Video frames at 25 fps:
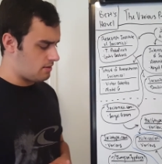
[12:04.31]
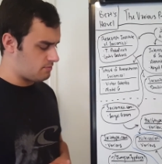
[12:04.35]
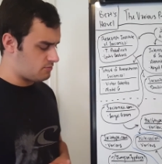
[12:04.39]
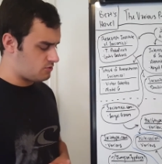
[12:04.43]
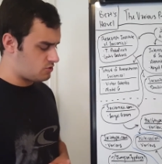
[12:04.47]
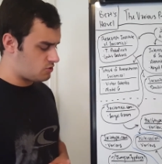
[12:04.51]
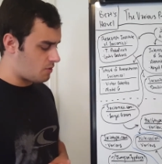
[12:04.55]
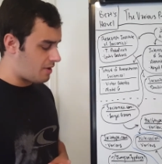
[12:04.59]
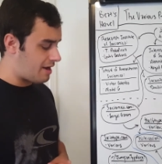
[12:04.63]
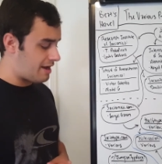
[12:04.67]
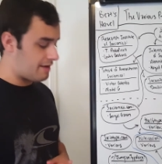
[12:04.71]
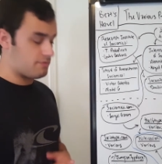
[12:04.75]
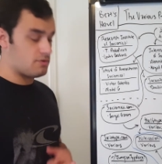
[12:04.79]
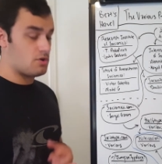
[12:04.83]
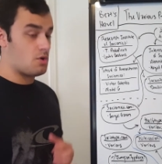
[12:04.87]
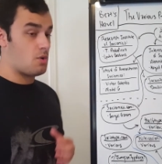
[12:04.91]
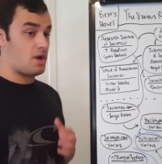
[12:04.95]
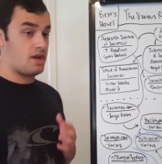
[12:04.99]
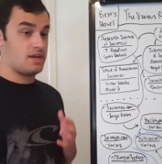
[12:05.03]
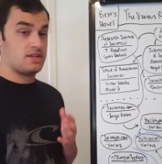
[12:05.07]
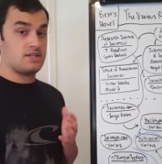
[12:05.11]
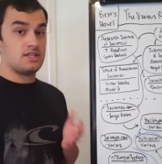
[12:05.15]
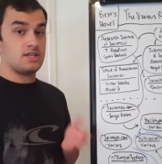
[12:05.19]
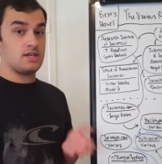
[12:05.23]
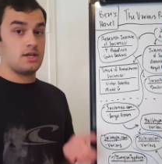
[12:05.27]
So I have no
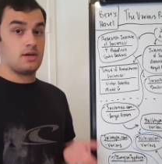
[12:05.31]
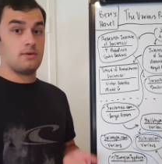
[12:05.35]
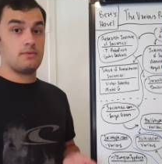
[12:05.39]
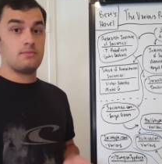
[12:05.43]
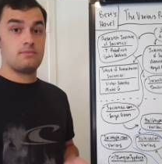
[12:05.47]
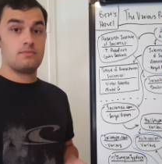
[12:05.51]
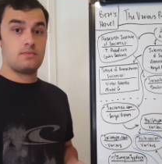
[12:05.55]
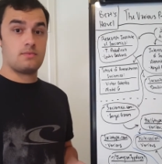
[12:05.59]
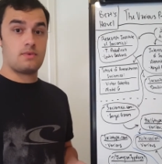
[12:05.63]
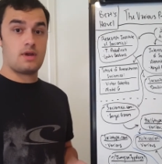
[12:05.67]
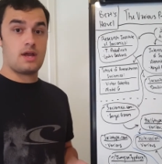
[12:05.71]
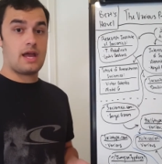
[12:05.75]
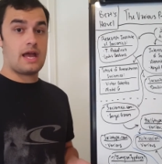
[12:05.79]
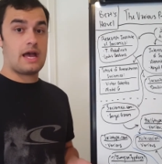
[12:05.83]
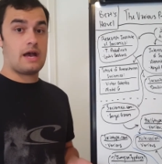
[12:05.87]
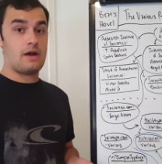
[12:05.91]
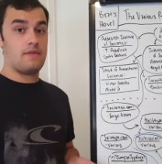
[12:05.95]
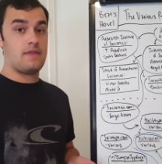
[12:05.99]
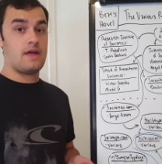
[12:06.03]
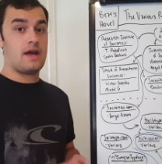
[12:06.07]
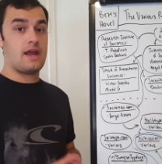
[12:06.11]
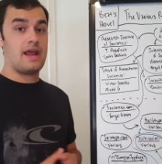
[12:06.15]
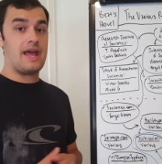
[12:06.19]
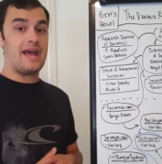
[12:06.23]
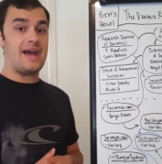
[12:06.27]
idea how
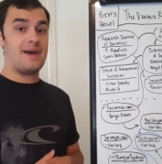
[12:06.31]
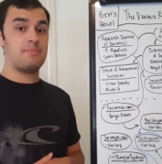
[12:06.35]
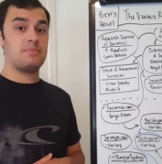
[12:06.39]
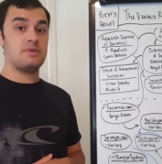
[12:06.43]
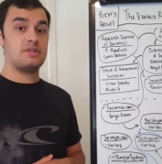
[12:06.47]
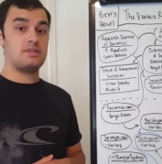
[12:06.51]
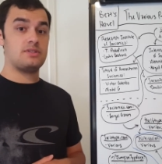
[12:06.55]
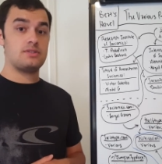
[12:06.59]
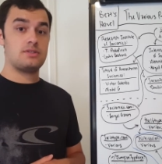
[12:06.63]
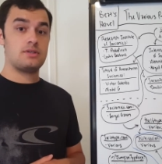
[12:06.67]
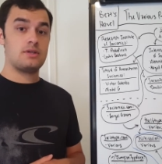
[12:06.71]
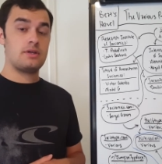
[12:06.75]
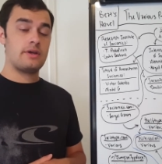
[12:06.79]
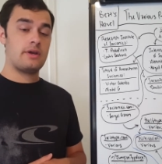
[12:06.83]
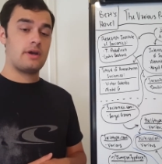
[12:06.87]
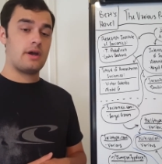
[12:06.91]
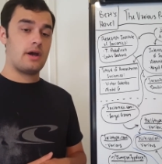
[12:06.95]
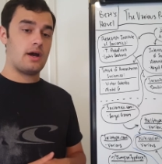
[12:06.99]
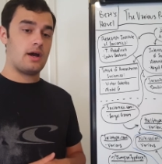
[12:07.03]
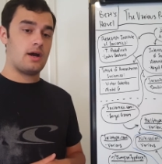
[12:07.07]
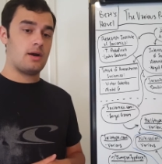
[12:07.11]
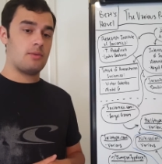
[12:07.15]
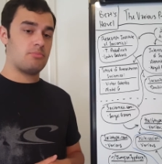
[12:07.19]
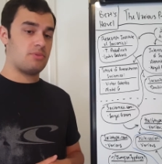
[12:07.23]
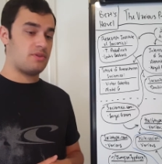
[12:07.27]
that happened,
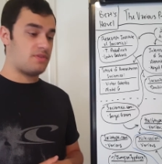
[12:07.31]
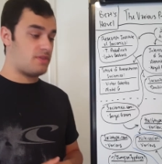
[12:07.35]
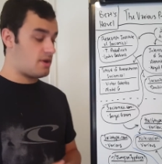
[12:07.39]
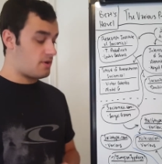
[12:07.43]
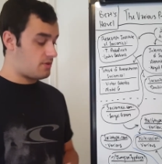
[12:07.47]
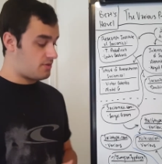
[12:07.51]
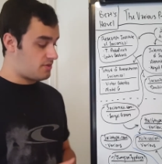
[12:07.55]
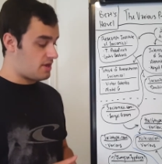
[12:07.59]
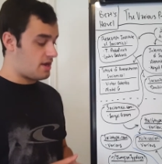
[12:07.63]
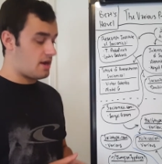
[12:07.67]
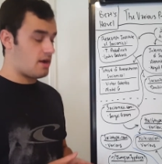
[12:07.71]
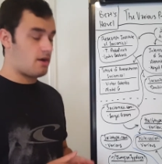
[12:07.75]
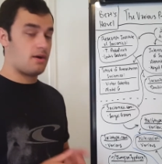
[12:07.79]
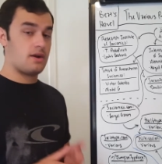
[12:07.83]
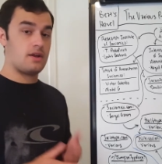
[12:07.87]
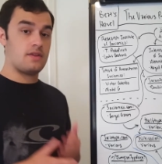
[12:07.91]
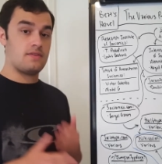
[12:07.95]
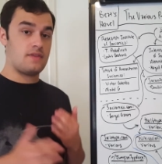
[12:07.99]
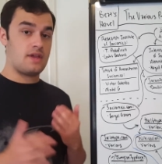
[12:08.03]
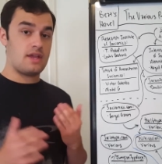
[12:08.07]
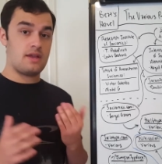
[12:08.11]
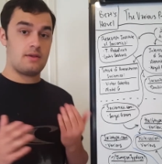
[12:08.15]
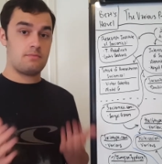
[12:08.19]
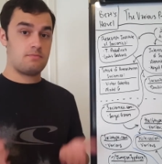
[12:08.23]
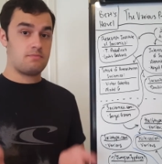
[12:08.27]
but they're there,
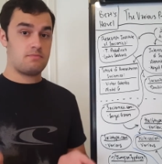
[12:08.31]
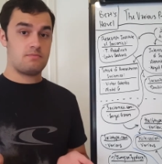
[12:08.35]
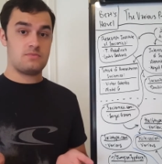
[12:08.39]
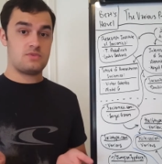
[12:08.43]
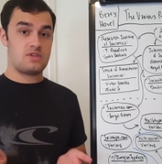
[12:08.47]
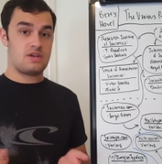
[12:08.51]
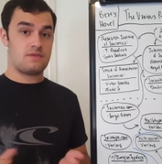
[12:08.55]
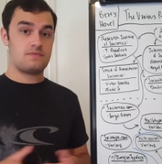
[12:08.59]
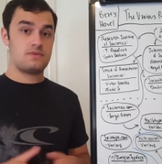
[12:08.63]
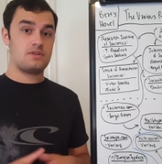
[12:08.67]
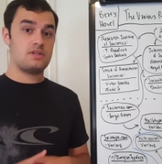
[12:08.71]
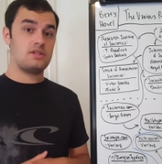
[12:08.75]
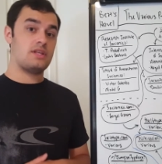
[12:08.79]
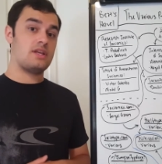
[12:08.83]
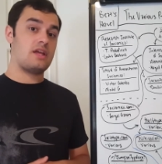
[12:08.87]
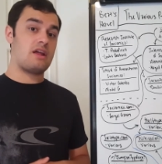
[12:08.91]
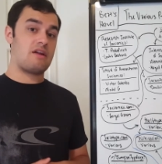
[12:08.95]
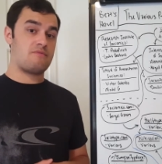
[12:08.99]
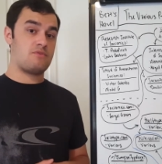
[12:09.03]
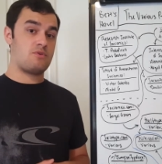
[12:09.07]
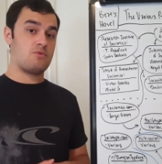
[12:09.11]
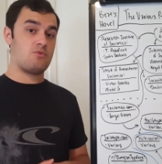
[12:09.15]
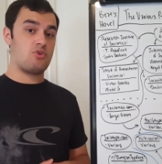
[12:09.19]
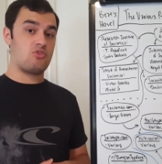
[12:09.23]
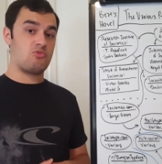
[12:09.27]
and they definitely
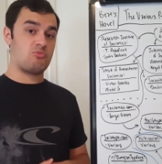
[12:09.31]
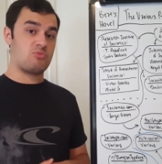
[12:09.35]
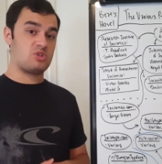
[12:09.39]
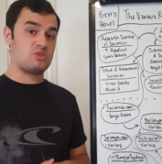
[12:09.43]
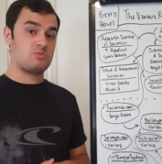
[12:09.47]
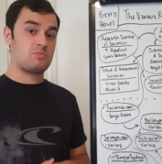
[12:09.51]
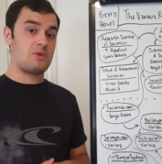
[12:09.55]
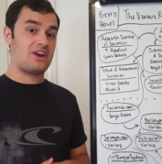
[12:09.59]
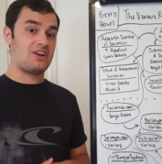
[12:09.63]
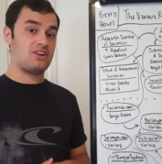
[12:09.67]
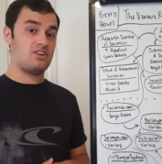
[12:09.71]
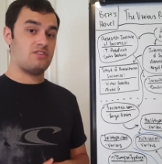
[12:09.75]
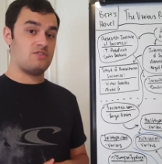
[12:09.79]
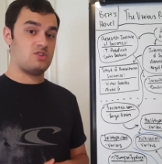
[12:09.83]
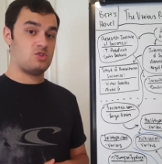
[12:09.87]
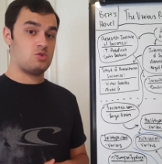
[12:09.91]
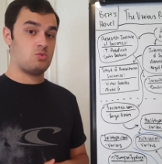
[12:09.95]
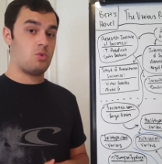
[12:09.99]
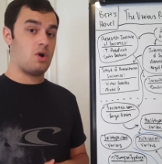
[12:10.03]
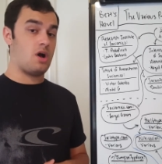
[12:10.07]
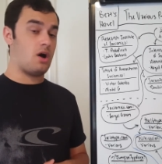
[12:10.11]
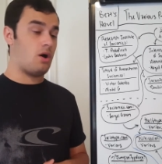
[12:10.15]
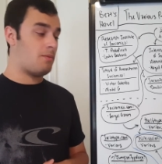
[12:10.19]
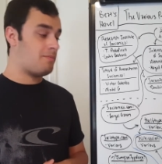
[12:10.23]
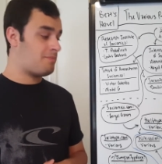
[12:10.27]
have their own perspective as
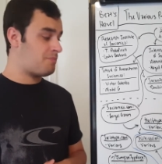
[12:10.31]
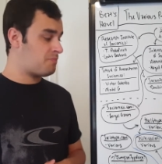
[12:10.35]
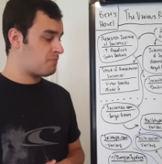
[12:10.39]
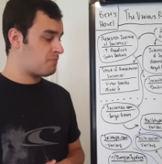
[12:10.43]
well.